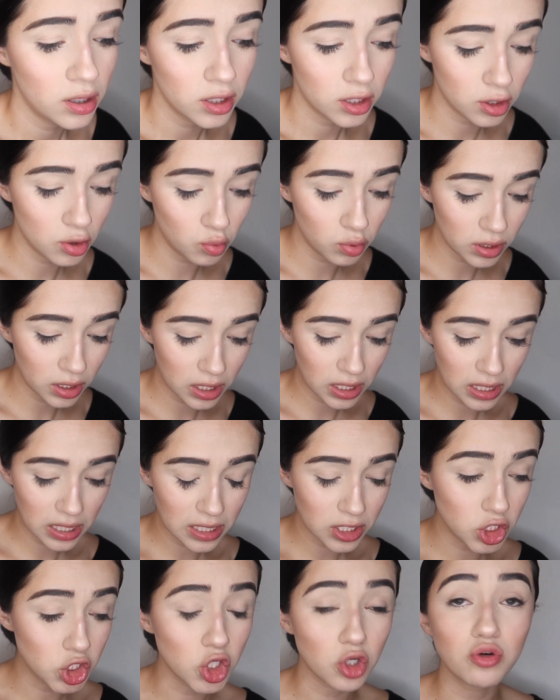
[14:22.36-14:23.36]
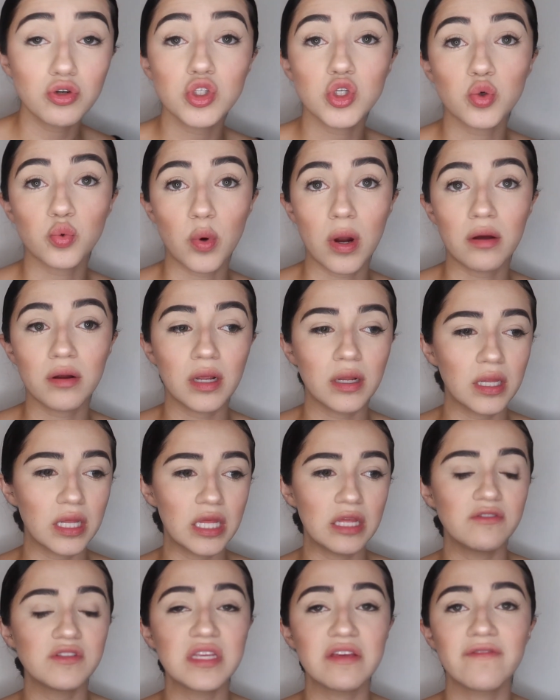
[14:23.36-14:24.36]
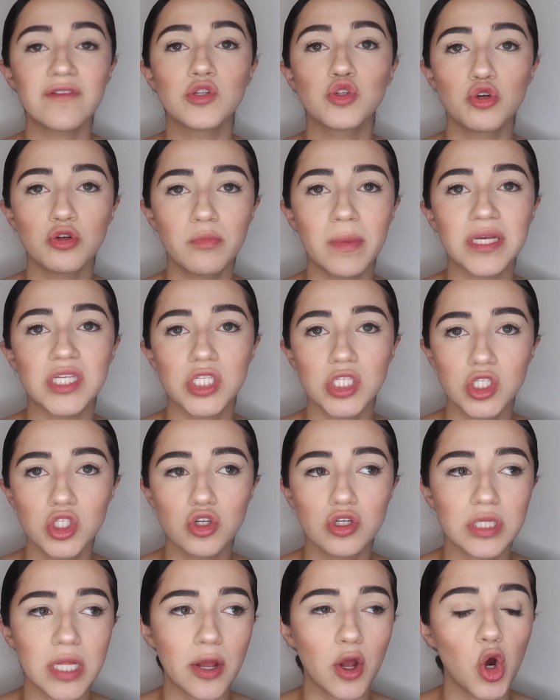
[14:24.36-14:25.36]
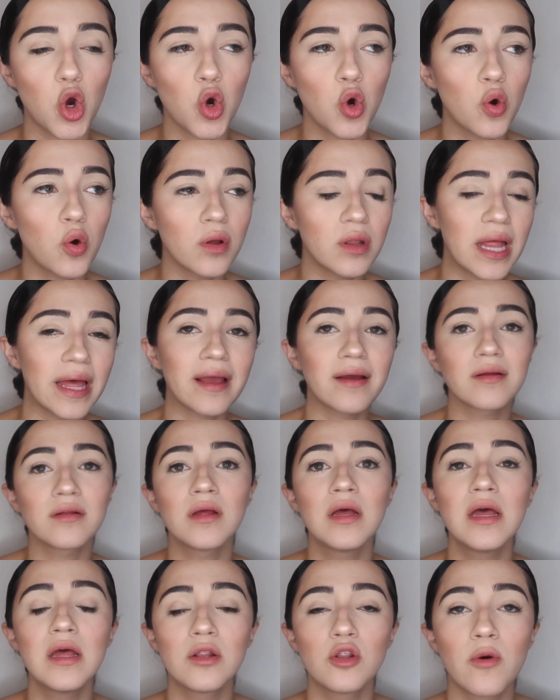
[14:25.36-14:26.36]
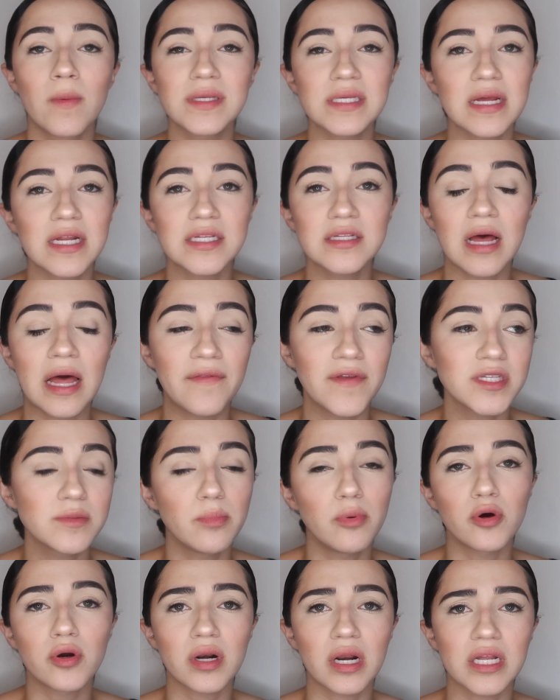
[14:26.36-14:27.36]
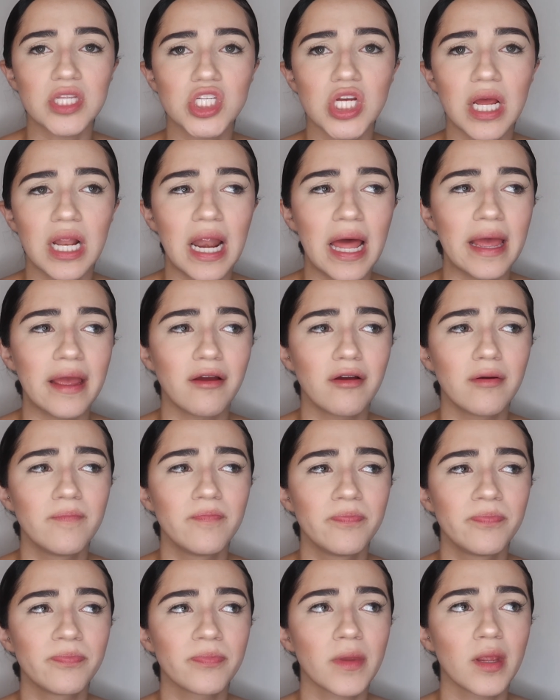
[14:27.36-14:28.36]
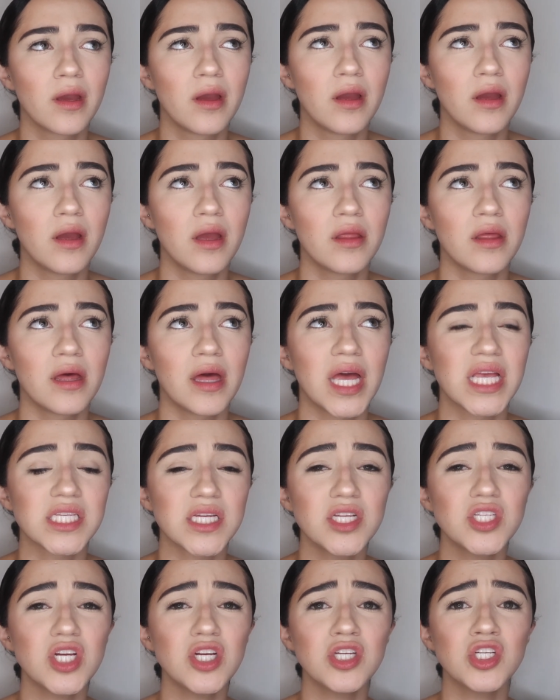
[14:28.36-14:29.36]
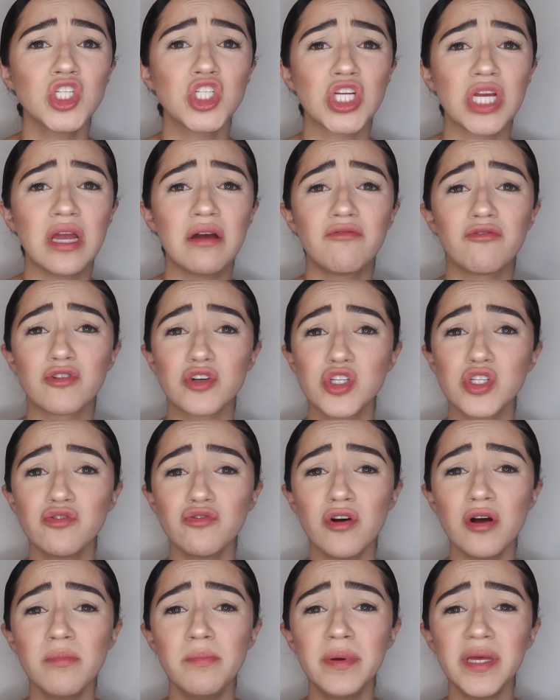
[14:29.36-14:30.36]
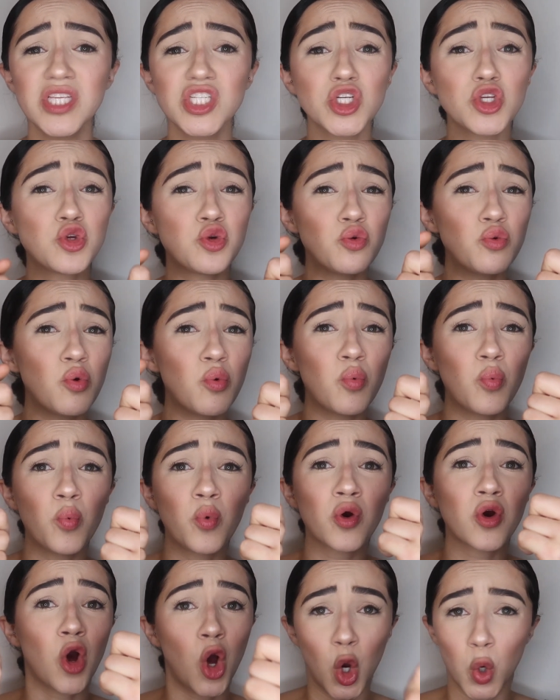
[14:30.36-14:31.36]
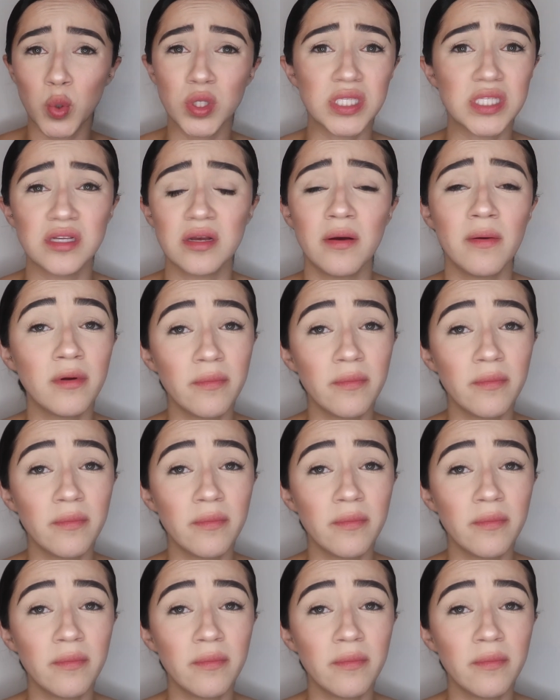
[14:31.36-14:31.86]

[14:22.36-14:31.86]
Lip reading: He jokes around, and he's even told my sisters, like, oh, like, no más andas borracha, like, it's not talking shit. And first of all, bitch, you were always